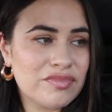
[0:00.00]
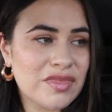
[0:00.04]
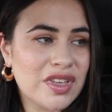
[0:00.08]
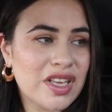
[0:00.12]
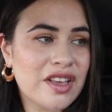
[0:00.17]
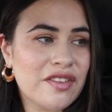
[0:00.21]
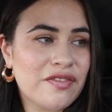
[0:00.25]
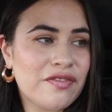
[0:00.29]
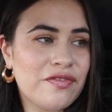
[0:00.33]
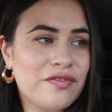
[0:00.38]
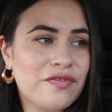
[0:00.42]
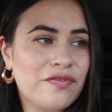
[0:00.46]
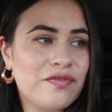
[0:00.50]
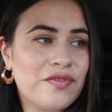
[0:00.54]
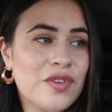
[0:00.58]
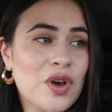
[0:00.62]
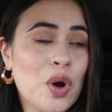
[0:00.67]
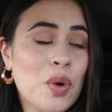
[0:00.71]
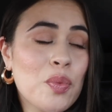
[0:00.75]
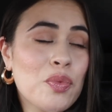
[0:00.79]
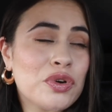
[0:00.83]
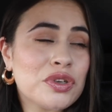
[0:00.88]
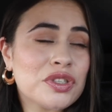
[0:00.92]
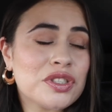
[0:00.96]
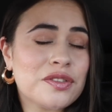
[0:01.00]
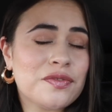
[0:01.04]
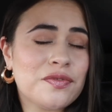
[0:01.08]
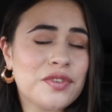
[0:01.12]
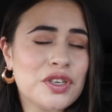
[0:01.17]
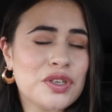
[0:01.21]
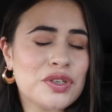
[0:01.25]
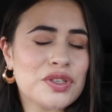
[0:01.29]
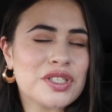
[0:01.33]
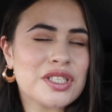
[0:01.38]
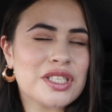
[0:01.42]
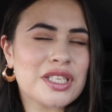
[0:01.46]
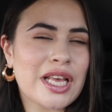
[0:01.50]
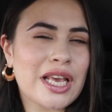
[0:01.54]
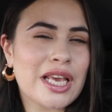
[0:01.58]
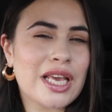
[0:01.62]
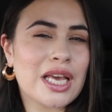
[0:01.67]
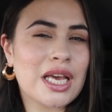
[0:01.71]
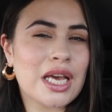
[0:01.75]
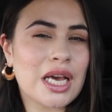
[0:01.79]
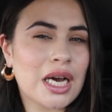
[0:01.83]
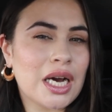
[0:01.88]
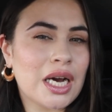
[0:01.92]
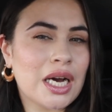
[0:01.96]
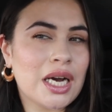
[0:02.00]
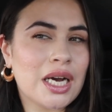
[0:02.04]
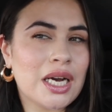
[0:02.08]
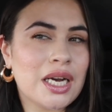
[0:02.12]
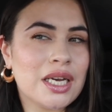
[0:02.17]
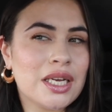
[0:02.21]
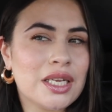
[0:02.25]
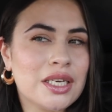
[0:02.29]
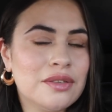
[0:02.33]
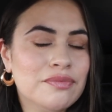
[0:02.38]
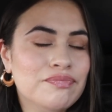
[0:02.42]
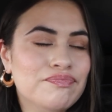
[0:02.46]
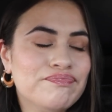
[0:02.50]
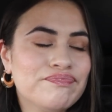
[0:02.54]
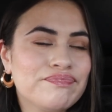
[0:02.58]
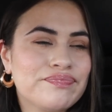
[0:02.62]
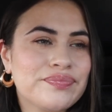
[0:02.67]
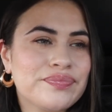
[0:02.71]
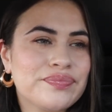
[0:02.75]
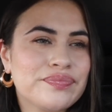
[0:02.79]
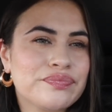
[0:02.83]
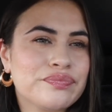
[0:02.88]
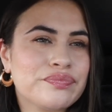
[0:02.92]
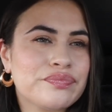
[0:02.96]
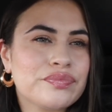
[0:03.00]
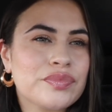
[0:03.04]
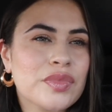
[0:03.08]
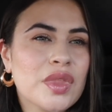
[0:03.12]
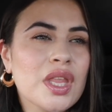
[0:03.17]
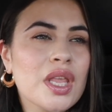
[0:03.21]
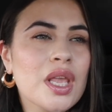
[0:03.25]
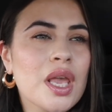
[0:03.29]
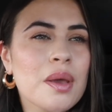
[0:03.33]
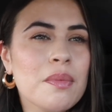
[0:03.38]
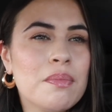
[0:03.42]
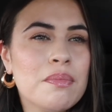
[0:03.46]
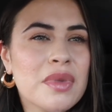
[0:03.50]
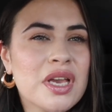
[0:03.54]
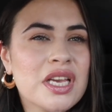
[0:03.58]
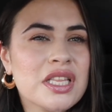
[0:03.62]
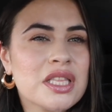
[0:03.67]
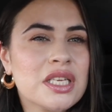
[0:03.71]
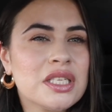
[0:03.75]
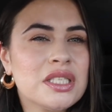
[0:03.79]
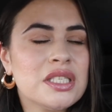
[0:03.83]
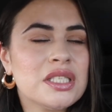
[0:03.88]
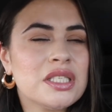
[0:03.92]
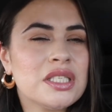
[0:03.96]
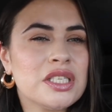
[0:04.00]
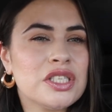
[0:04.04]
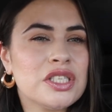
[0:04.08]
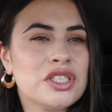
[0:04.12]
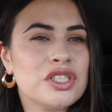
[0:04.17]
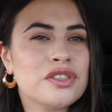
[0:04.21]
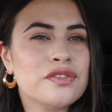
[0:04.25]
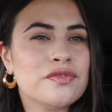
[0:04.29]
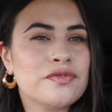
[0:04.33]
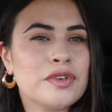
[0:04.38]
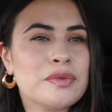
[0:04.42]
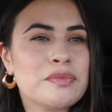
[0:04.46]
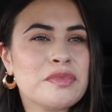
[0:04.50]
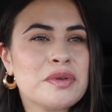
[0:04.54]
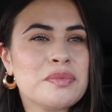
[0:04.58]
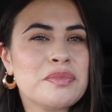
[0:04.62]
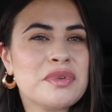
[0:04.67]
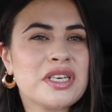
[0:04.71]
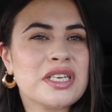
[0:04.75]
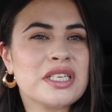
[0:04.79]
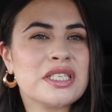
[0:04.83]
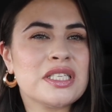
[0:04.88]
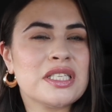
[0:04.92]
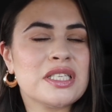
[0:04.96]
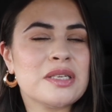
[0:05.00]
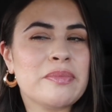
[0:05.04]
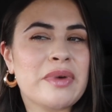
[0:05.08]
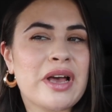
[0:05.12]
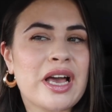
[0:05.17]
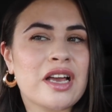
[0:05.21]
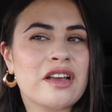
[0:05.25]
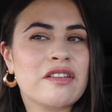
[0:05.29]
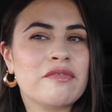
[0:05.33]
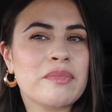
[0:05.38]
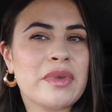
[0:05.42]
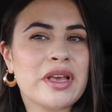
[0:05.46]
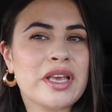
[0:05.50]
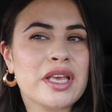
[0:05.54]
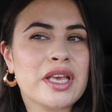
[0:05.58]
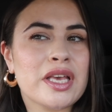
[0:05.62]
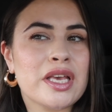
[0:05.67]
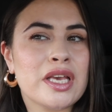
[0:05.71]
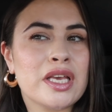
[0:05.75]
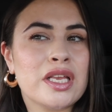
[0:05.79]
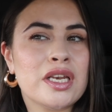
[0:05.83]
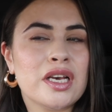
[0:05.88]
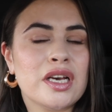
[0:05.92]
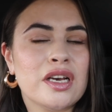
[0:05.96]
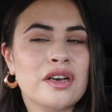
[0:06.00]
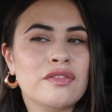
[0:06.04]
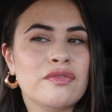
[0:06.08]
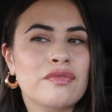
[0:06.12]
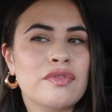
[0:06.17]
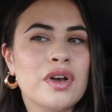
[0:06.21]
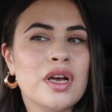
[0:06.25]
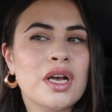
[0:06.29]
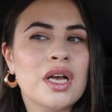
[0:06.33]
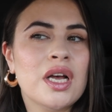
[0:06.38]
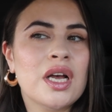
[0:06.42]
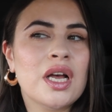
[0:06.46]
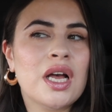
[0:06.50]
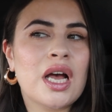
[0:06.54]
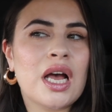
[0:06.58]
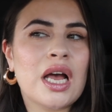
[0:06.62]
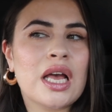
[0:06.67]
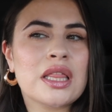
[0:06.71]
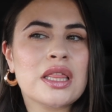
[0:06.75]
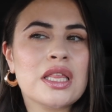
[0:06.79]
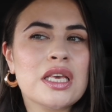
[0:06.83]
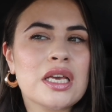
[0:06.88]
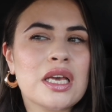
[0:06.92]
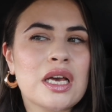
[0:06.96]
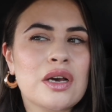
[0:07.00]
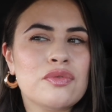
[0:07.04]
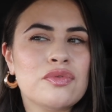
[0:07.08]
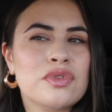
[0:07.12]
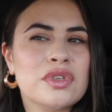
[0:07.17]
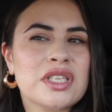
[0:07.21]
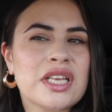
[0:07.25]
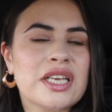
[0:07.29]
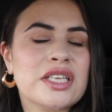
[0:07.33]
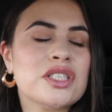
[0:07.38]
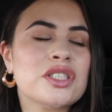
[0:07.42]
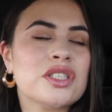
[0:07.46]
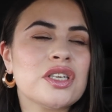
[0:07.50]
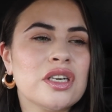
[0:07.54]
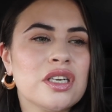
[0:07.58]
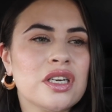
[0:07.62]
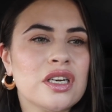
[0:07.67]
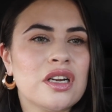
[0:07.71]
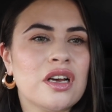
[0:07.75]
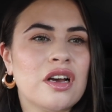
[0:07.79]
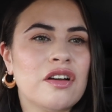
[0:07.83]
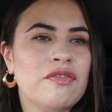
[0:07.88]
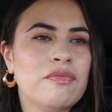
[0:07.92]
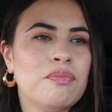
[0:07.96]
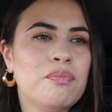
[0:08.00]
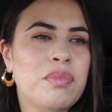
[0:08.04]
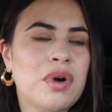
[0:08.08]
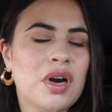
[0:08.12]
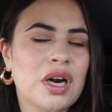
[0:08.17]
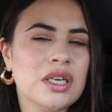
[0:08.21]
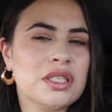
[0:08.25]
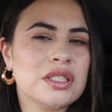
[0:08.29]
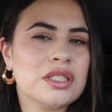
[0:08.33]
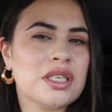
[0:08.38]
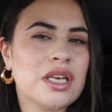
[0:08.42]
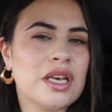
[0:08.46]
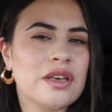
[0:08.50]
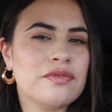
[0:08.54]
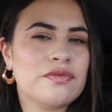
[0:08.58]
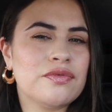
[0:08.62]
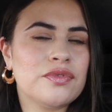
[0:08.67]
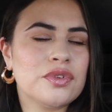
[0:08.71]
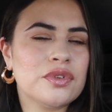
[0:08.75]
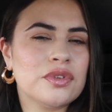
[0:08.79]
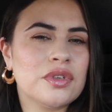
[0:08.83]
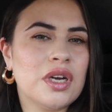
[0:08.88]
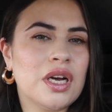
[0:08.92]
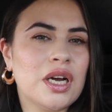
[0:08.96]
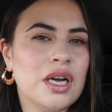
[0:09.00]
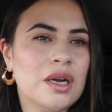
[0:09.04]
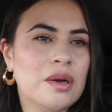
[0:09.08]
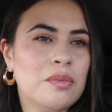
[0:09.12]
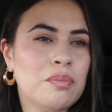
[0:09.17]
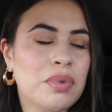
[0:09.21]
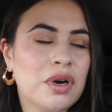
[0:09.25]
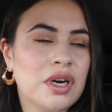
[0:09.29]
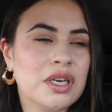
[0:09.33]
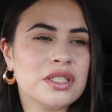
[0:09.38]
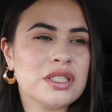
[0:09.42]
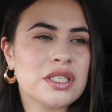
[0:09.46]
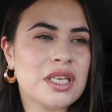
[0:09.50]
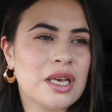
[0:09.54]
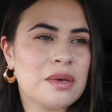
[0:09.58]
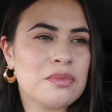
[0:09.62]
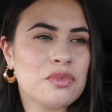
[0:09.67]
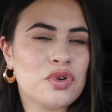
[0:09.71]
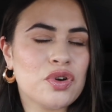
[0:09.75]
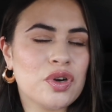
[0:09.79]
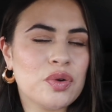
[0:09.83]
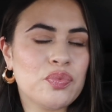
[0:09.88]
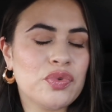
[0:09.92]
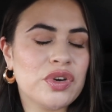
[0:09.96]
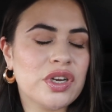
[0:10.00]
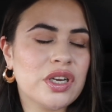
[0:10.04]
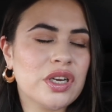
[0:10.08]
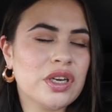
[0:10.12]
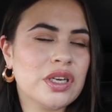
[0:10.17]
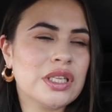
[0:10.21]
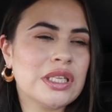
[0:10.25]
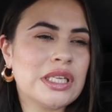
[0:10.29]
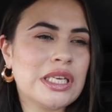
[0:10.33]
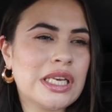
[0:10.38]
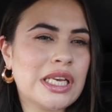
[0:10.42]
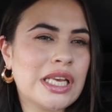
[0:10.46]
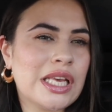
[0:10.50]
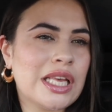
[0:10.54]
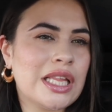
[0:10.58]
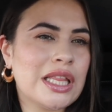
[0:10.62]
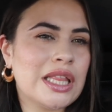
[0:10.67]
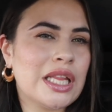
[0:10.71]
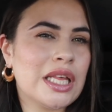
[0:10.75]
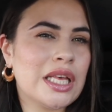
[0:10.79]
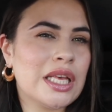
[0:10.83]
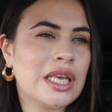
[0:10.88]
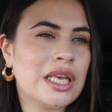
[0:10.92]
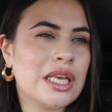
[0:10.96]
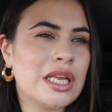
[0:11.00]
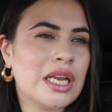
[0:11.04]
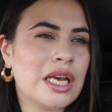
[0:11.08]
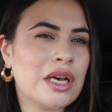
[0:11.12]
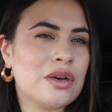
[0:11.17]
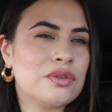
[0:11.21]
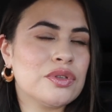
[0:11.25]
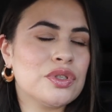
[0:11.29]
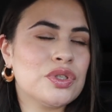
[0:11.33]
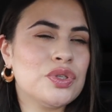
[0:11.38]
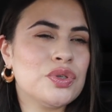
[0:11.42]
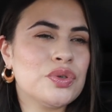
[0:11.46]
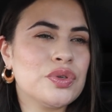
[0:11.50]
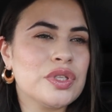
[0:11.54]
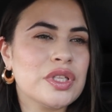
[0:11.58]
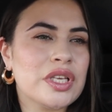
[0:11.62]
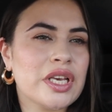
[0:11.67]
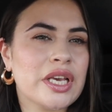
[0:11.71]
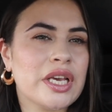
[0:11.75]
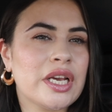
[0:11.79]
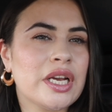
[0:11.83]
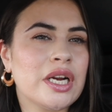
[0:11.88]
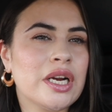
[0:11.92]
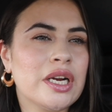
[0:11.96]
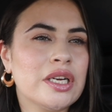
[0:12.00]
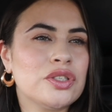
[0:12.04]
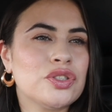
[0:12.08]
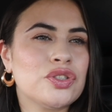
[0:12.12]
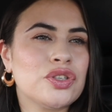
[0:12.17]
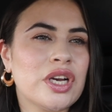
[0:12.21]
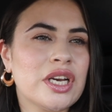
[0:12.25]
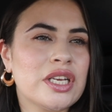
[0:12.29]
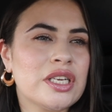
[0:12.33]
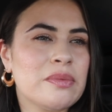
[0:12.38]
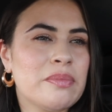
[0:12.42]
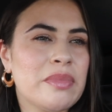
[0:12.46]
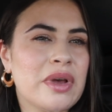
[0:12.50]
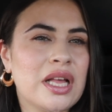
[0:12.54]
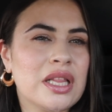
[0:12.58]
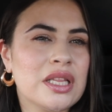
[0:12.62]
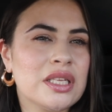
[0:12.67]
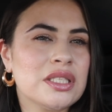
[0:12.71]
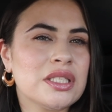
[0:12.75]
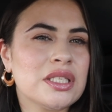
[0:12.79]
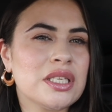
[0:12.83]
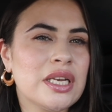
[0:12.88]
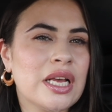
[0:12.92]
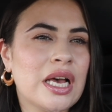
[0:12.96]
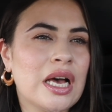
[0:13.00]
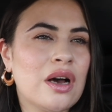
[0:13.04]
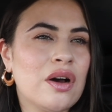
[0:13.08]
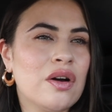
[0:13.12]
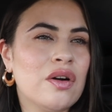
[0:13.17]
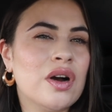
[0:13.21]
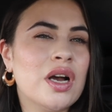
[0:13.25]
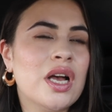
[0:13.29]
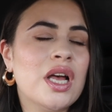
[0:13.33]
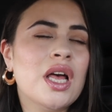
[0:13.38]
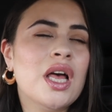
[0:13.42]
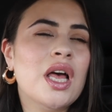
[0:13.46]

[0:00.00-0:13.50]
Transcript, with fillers: it almost feels like God made the decision for me because in the back of my head of I think I was I started off part-time full uh, part-time corporate girly and then I was doing the hair and trying to balance it out